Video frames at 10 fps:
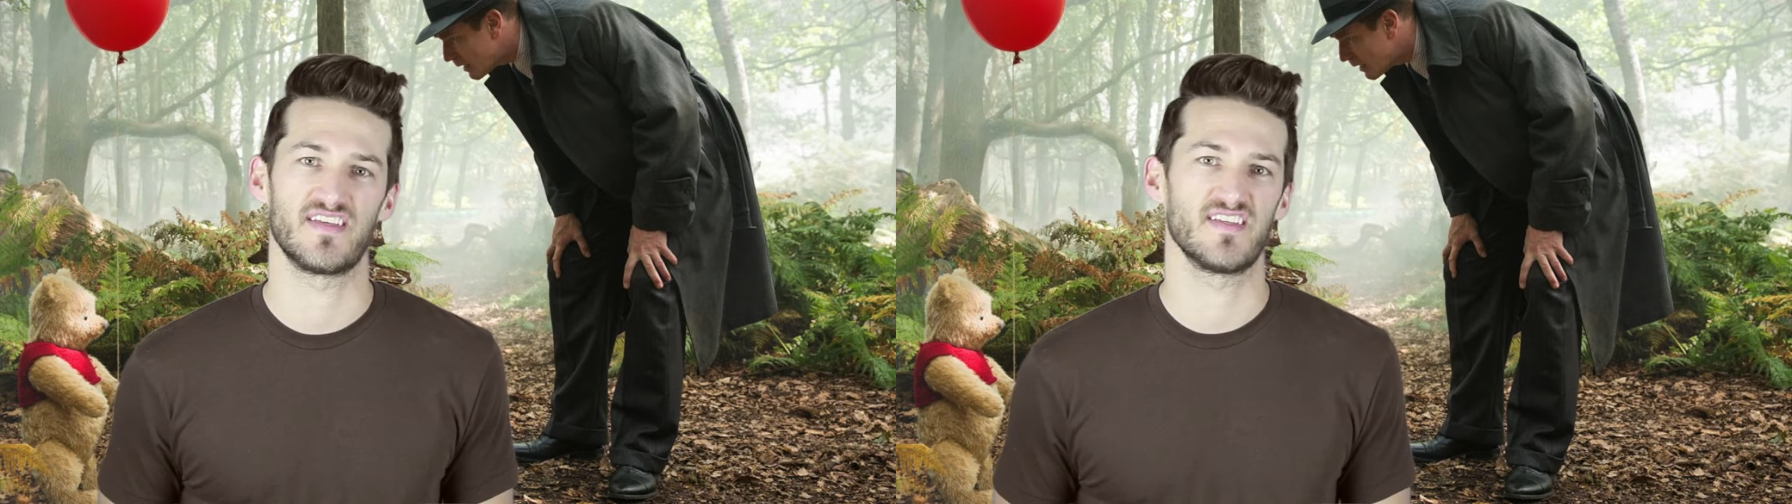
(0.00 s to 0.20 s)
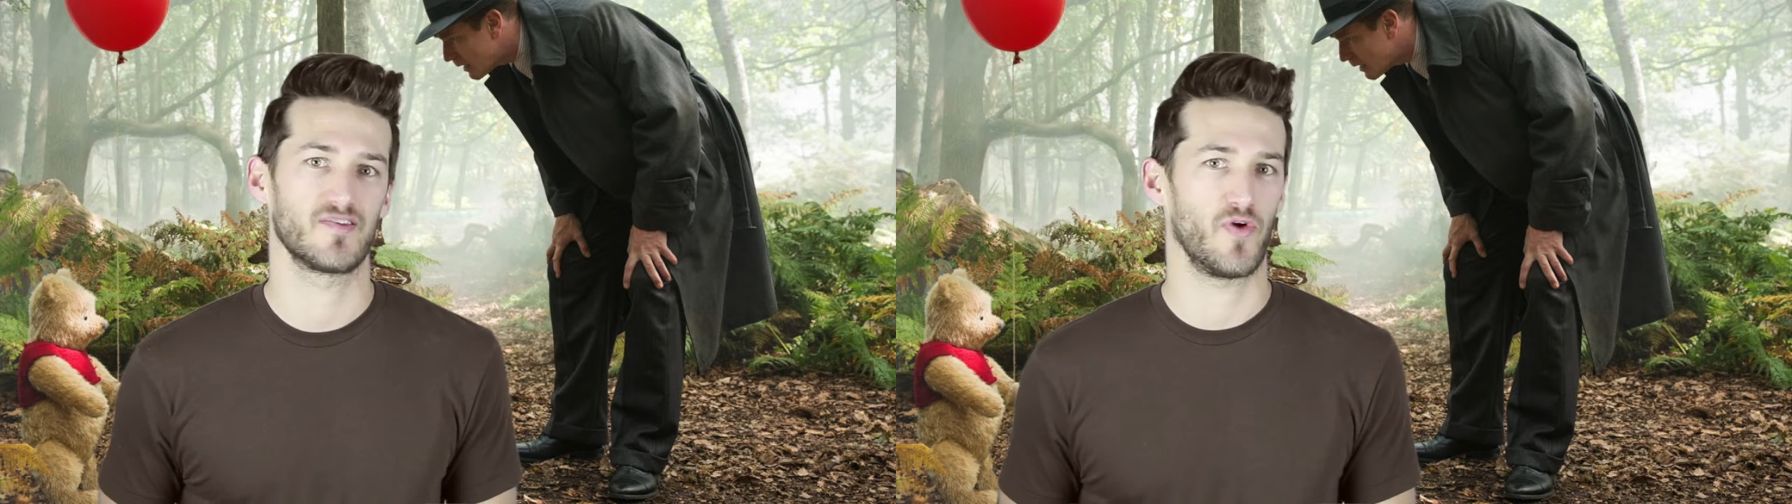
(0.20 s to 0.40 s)

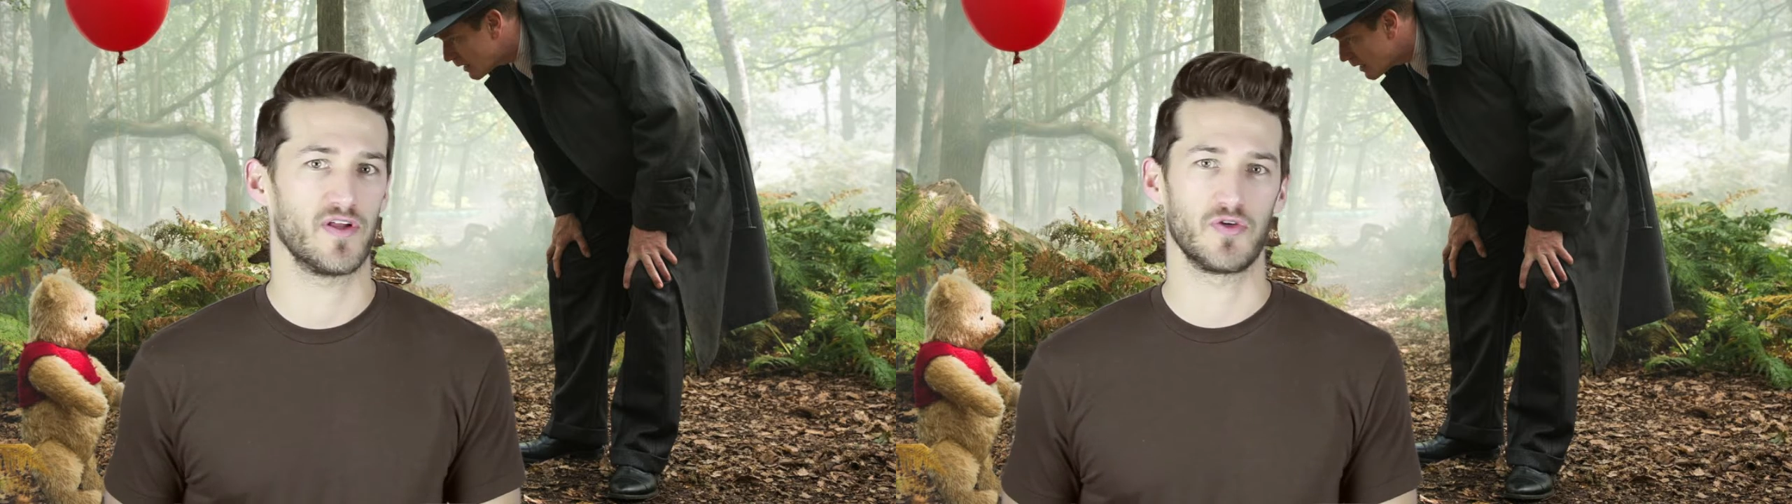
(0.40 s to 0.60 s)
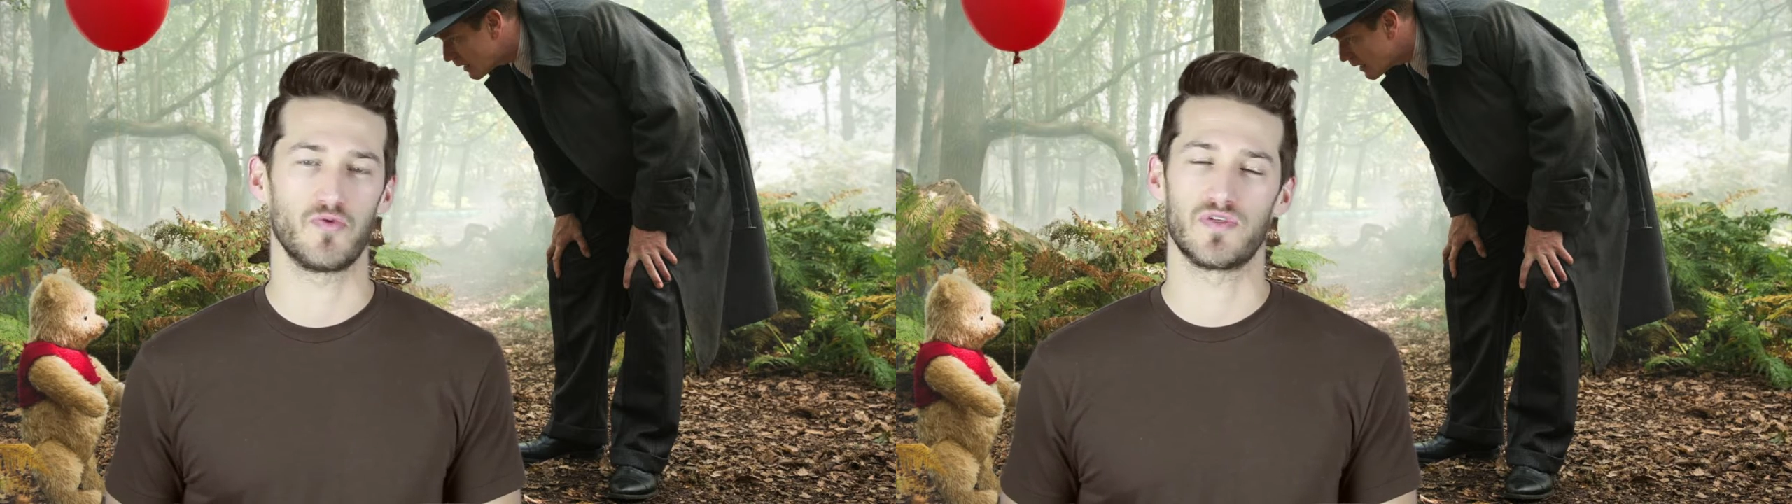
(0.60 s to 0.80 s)
He's the
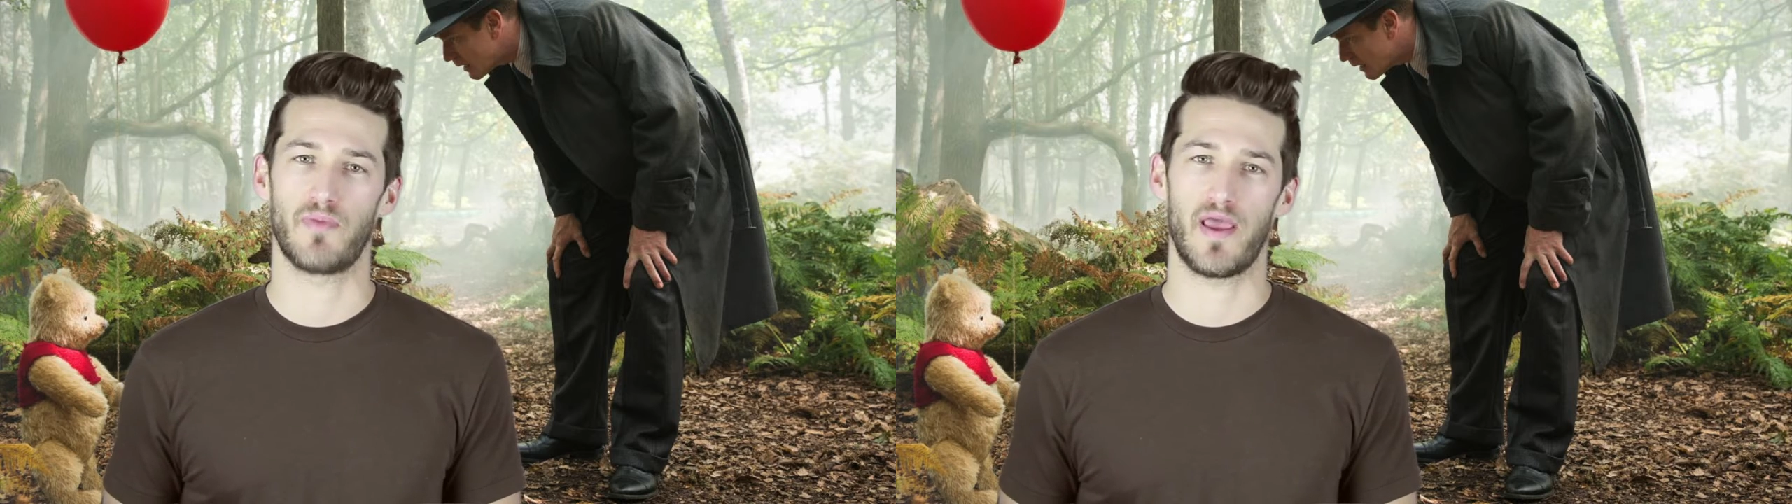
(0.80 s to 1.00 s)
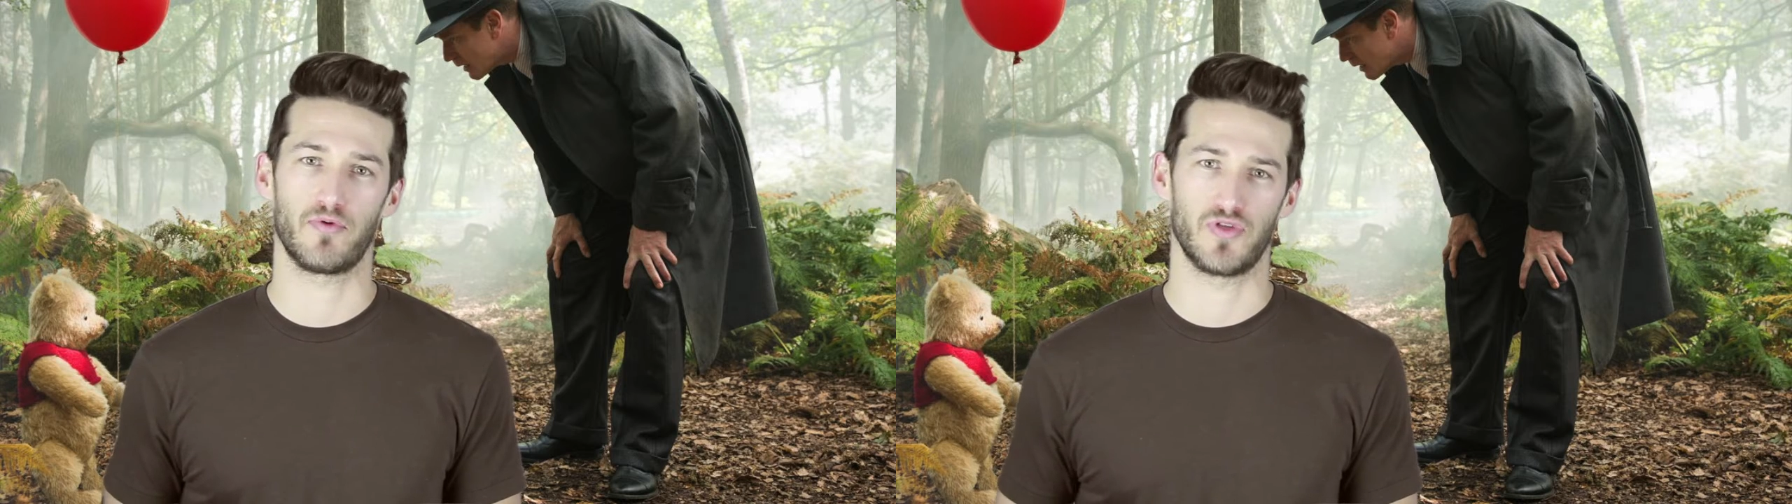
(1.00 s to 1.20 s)
one who's
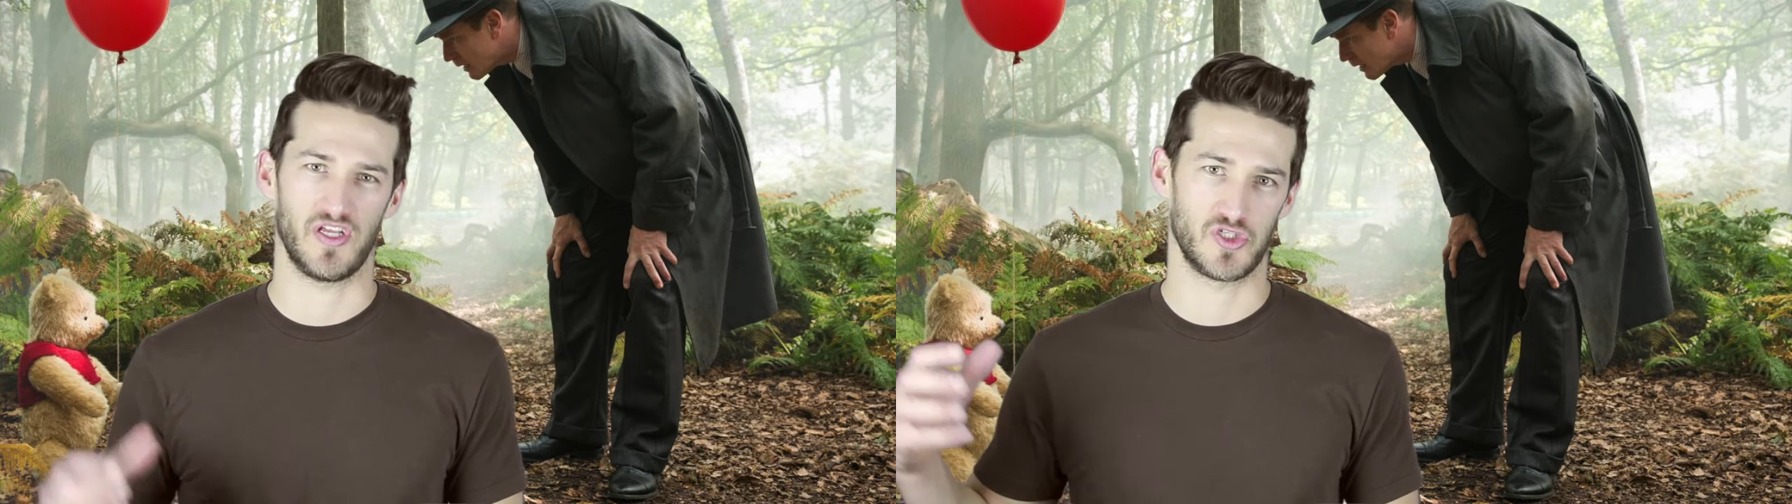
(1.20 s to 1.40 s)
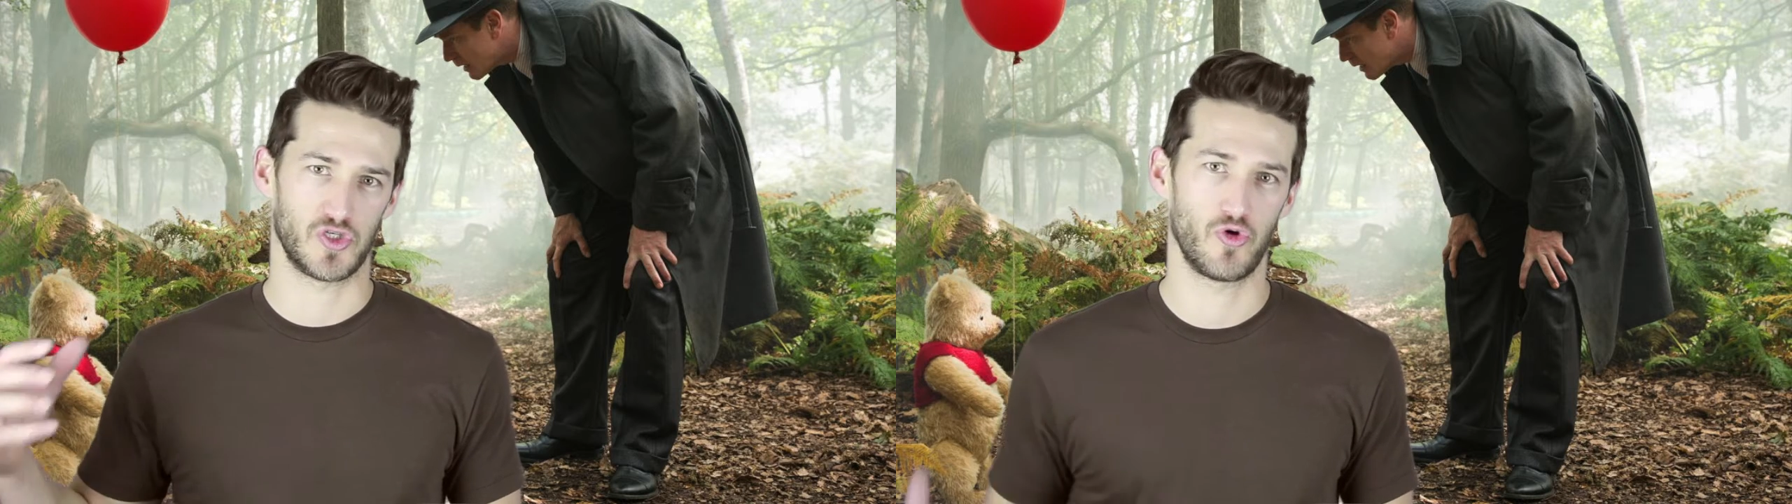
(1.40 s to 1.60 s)
able
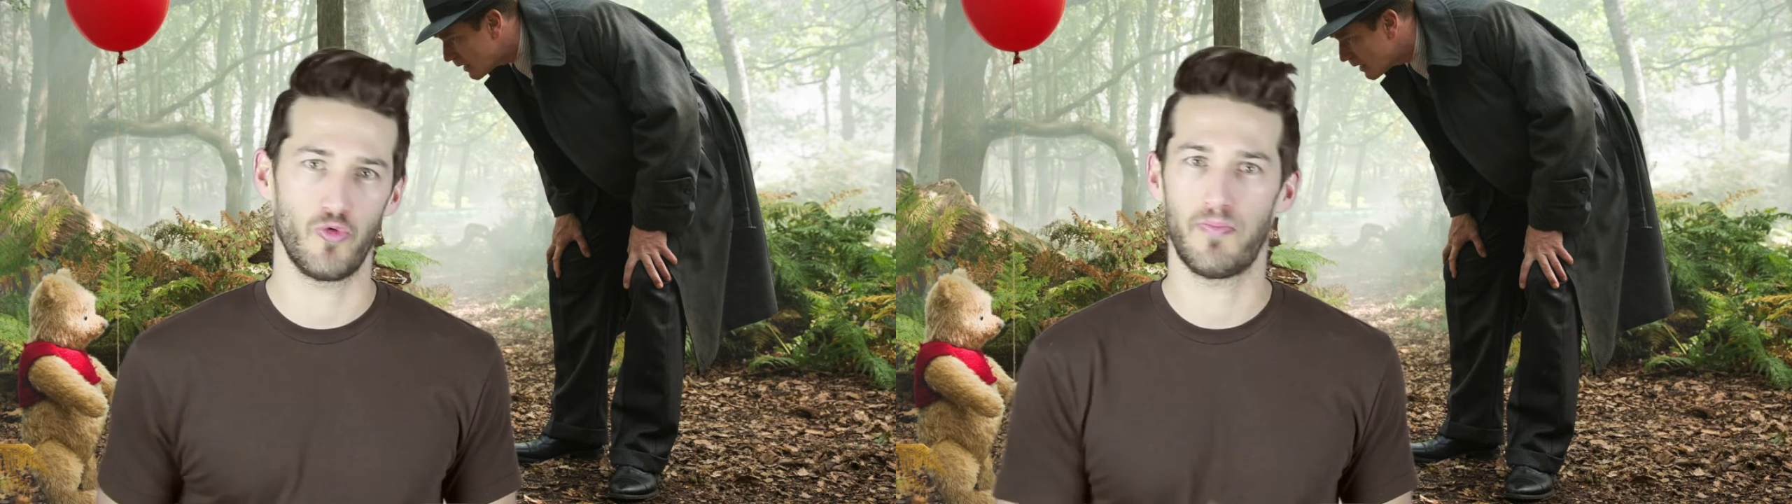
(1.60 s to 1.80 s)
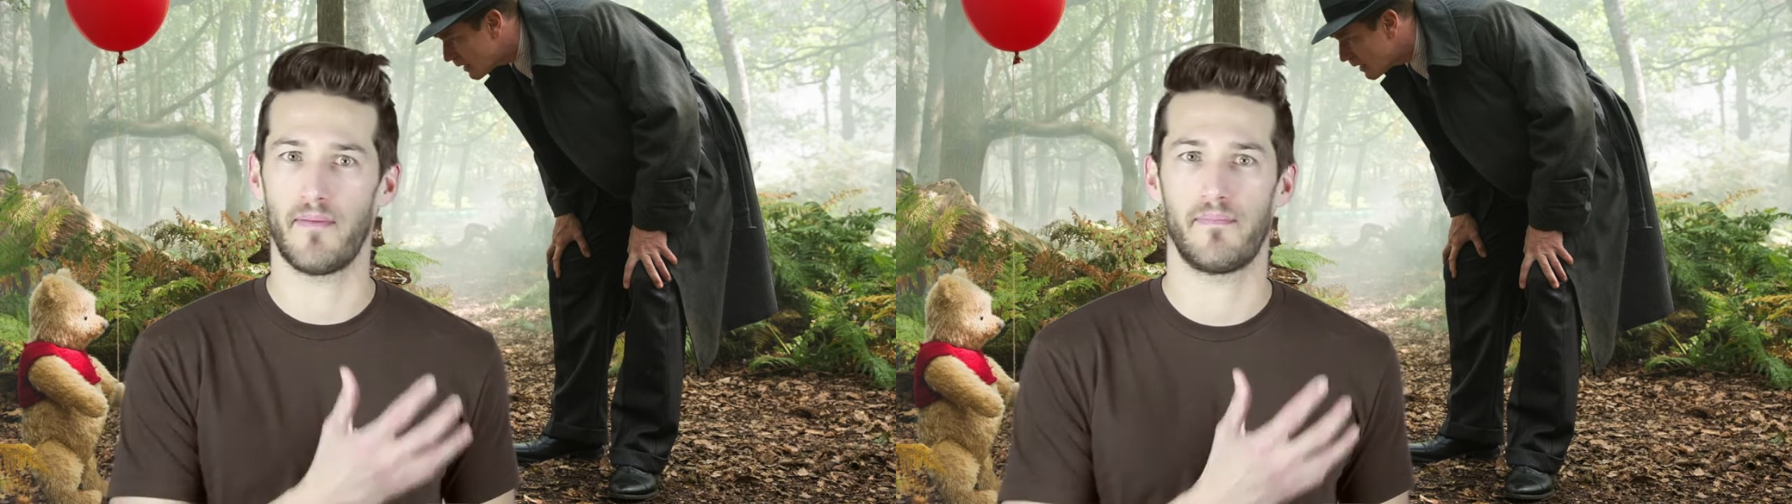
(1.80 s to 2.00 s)
to
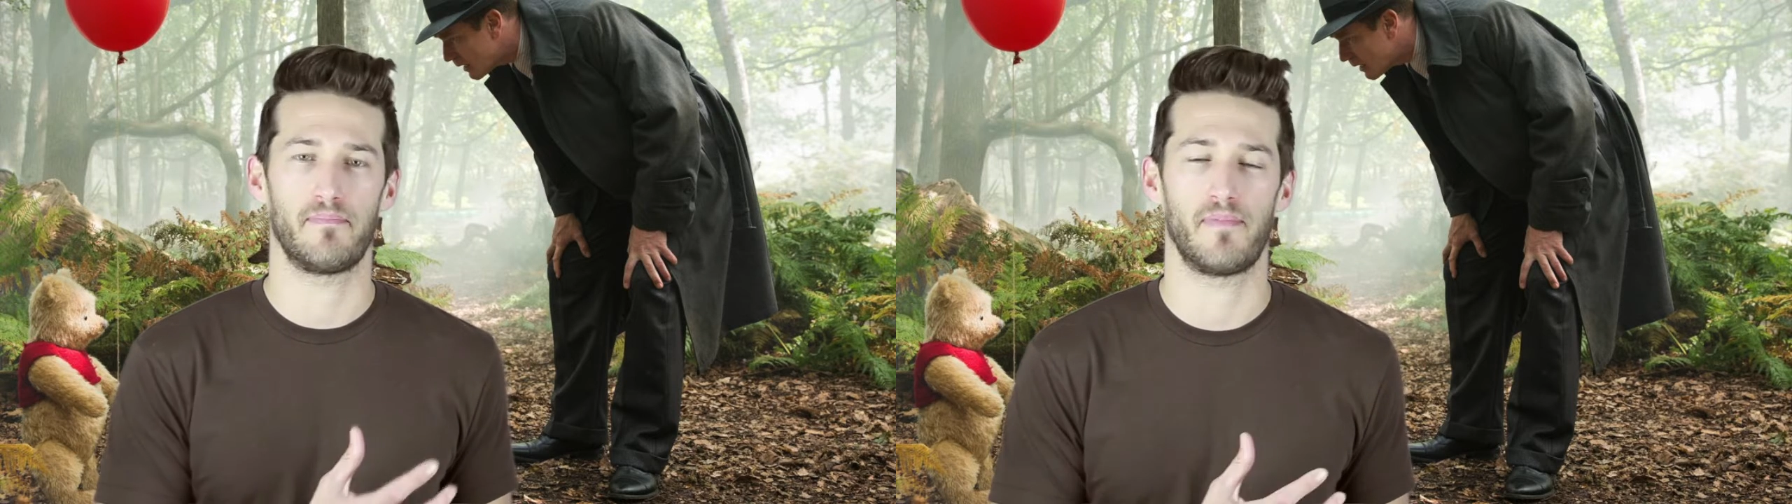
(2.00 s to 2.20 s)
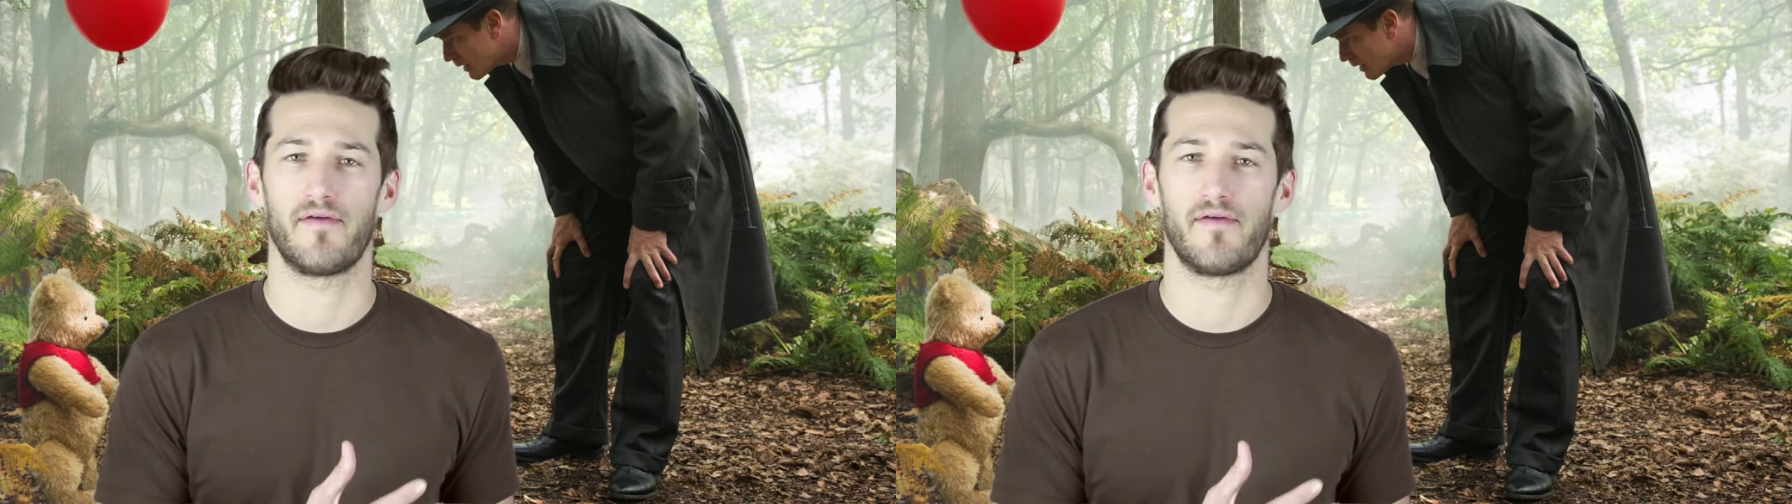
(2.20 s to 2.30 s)
scoop up